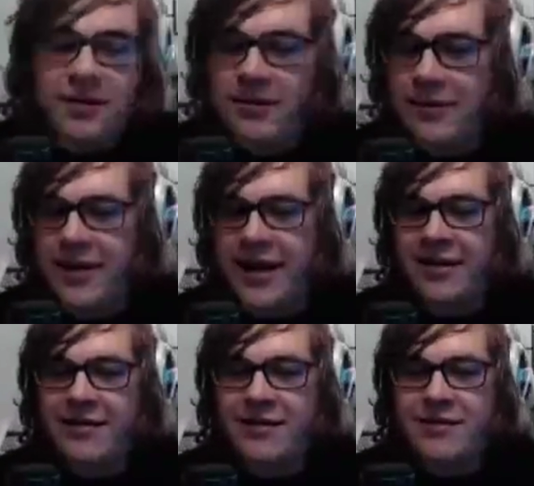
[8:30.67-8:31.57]
But yeah,
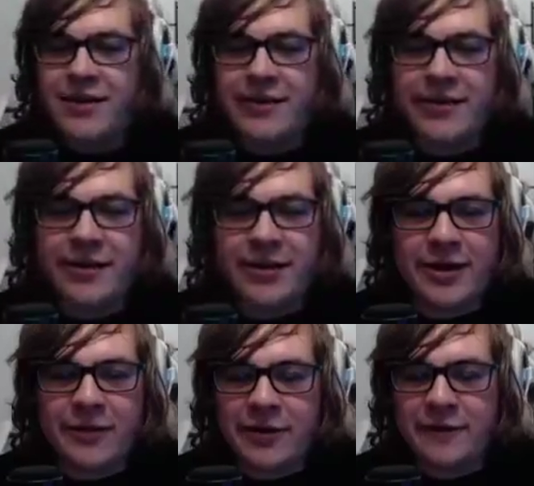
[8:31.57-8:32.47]
now we're out of
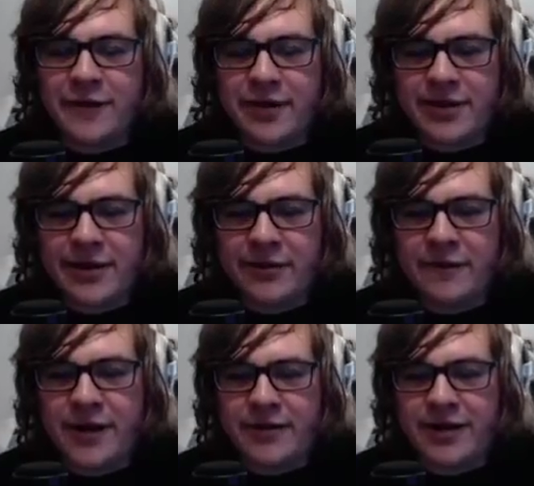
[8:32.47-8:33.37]
there. Now we're in
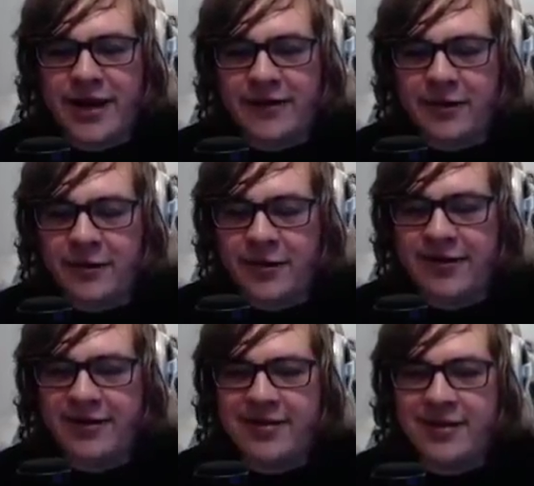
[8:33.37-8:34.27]
Fiery Cavern. This
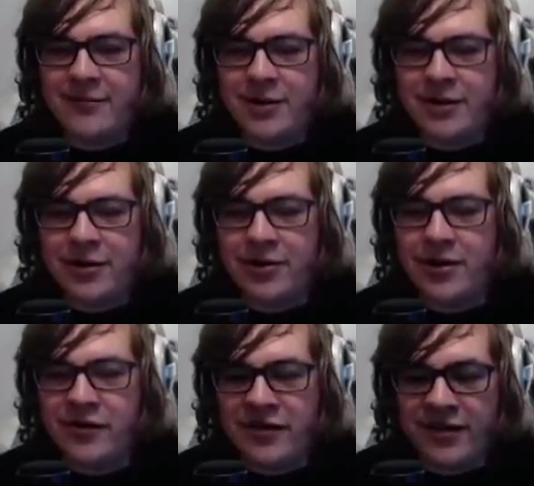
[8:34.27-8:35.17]
is one of the hard levels of the